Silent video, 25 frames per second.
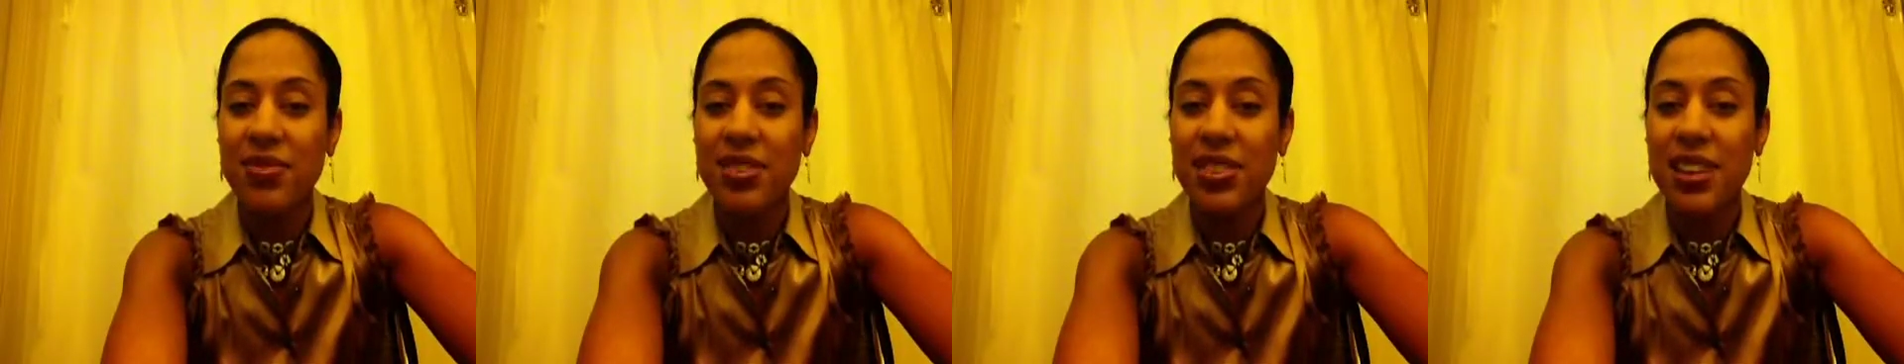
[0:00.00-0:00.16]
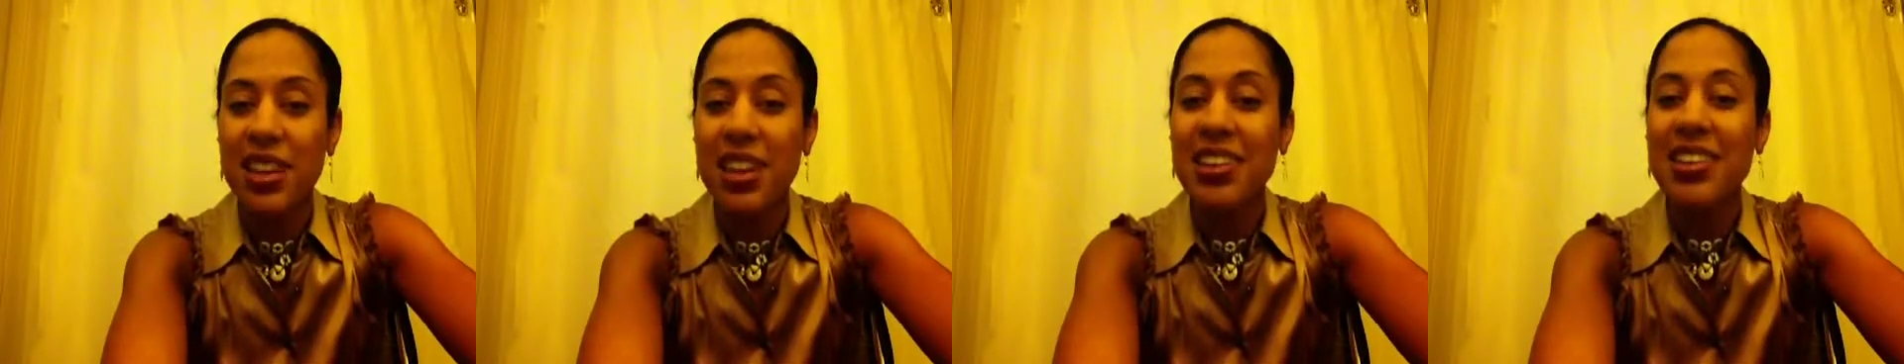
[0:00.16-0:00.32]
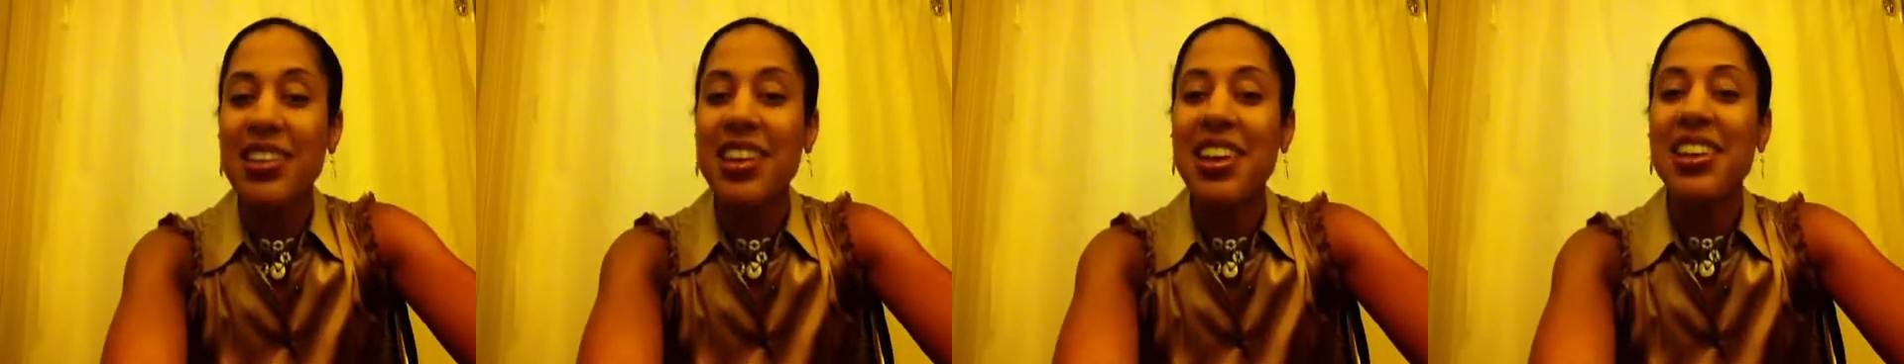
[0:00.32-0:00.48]

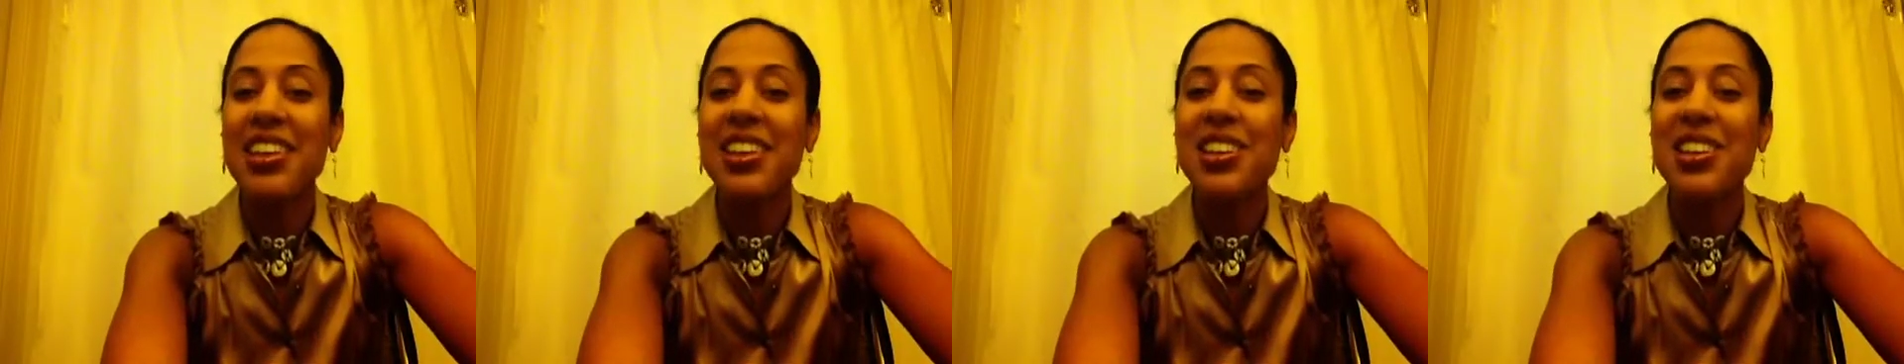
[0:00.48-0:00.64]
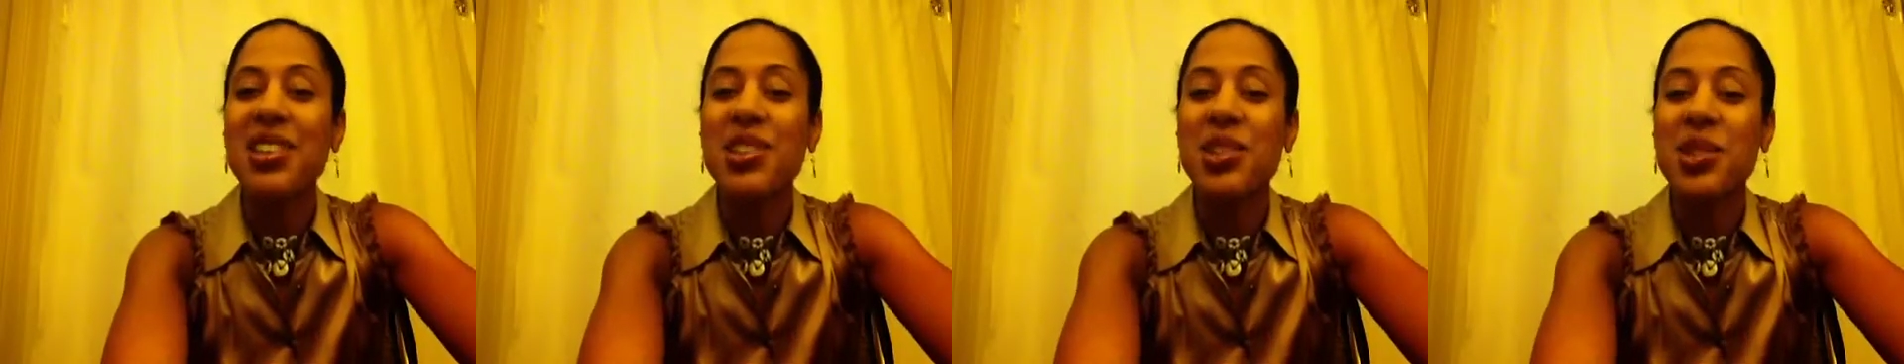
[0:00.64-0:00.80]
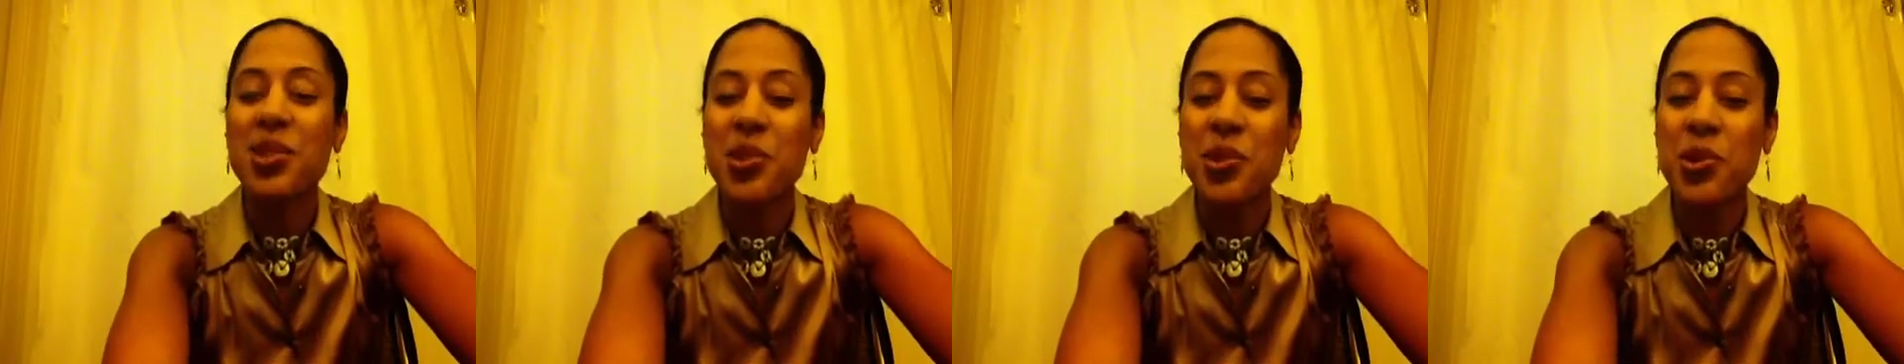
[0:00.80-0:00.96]
And yet
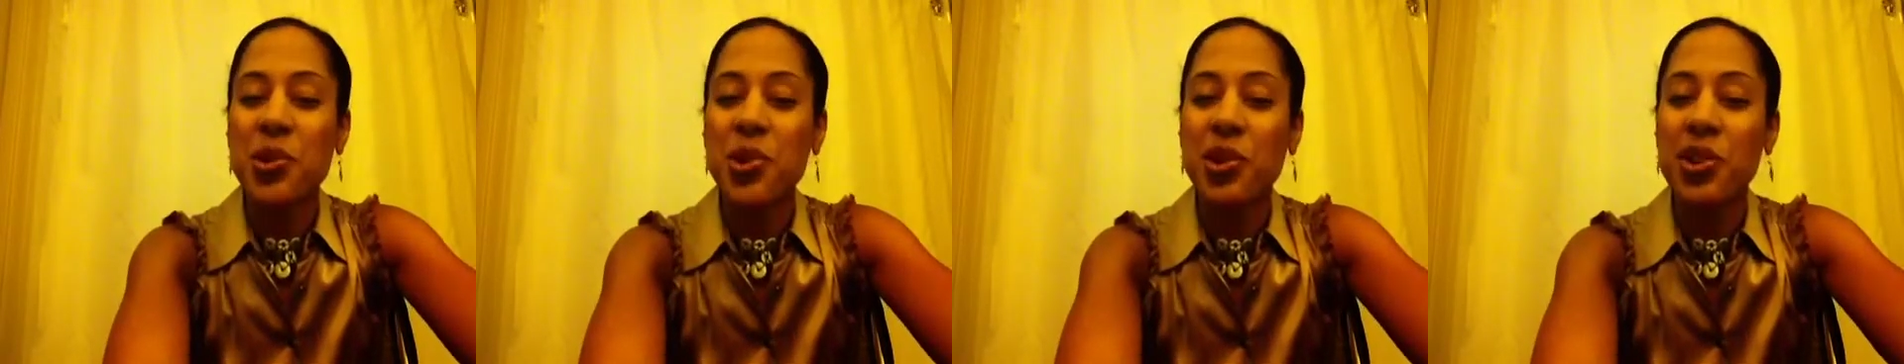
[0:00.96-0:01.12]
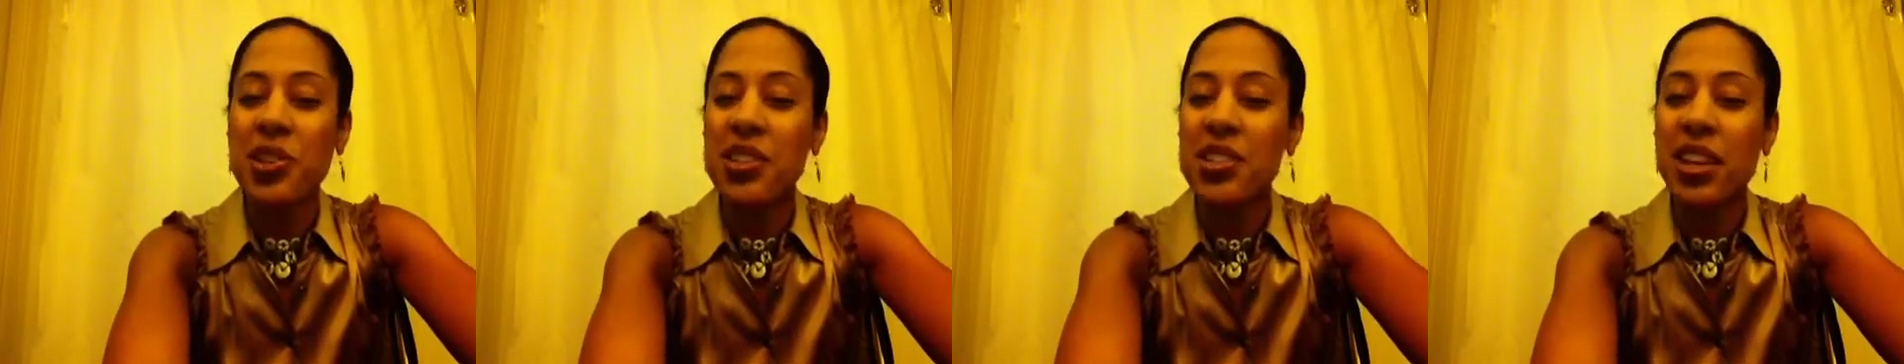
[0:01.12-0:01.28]
in schools,